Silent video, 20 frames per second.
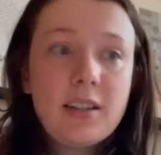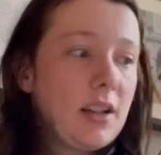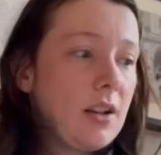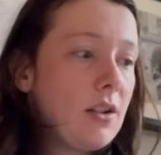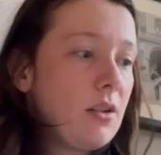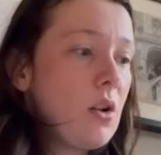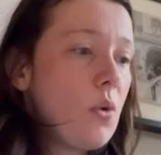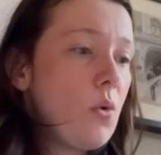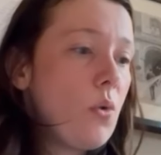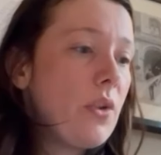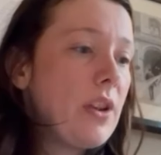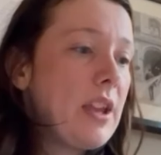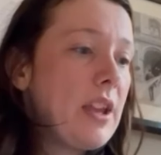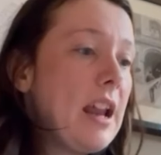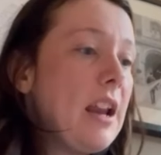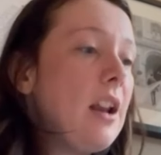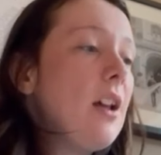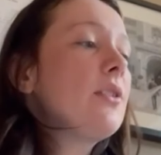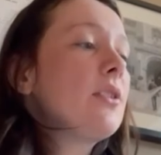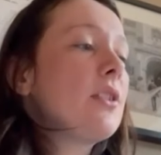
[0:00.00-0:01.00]
So all the
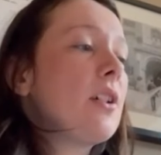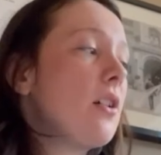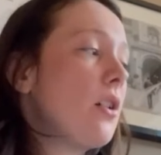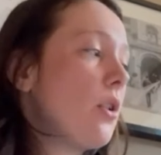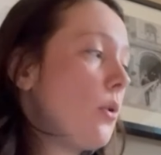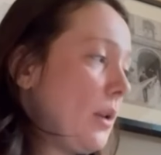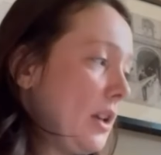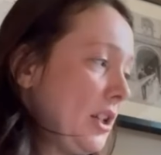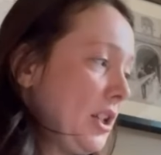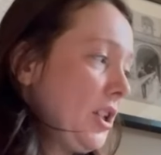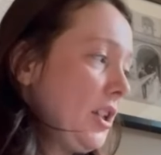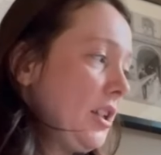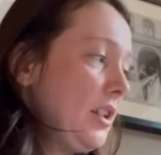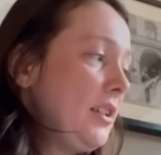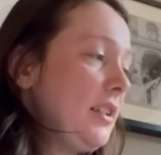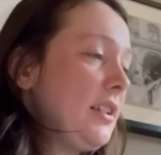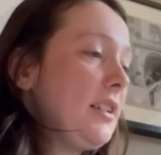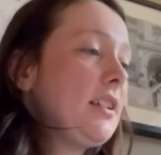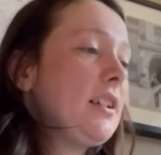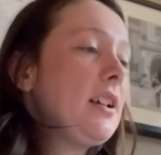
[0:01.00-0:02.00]
yellows are
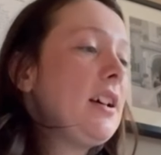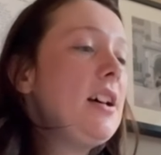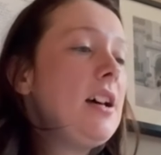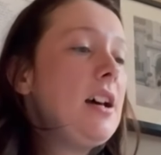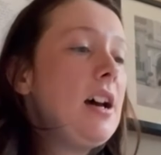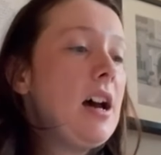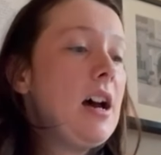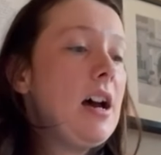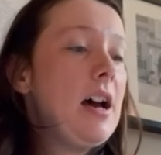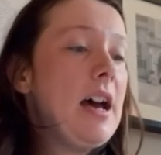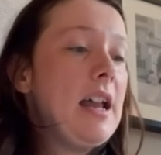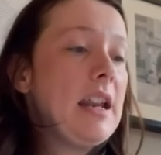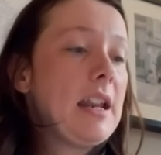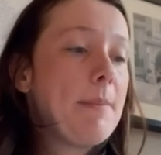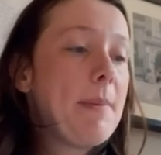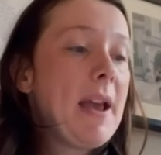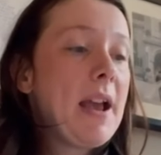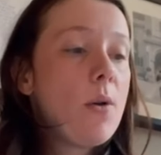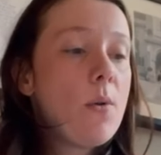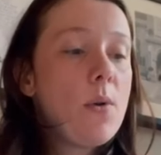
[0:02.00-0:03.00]
questions, any
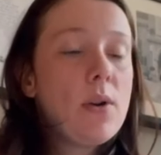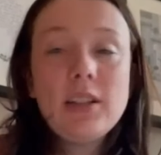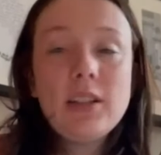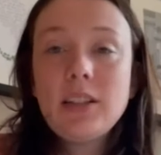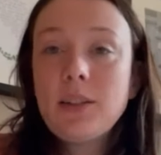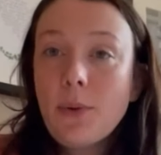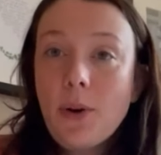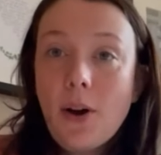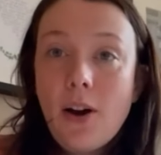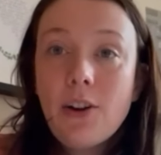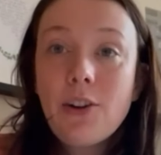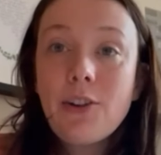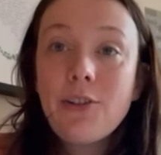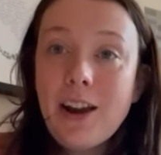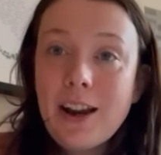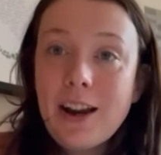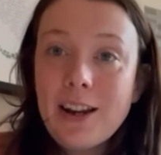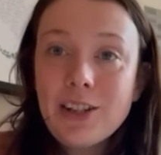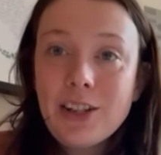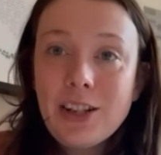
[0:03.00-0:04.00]
pink ones are
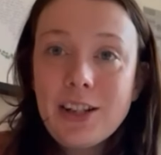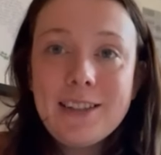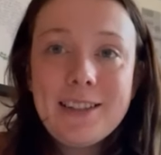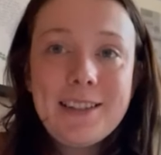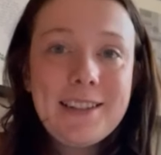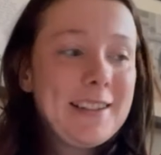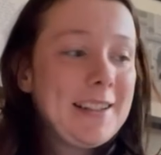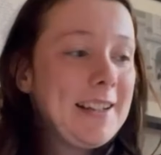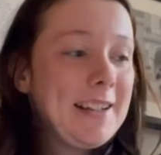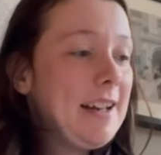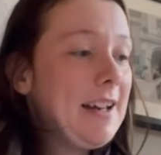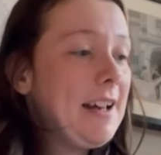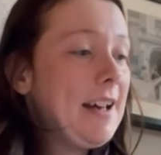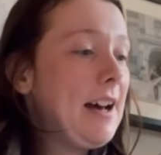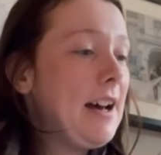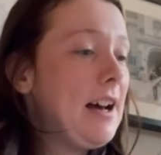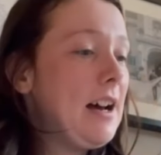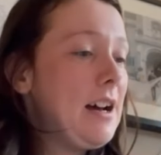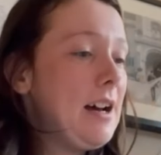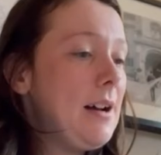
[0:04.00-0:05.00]
corrections,
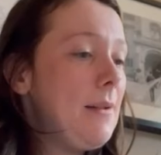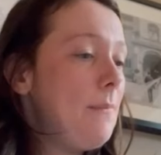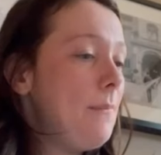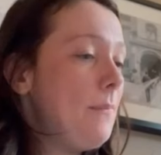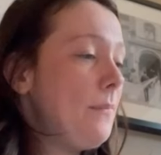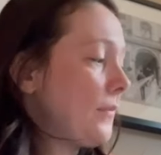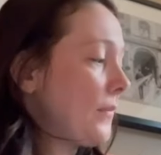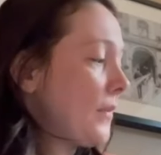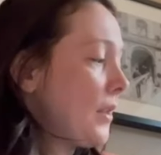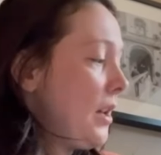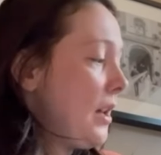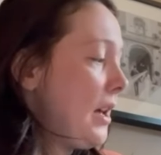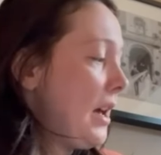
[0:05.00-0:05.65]
and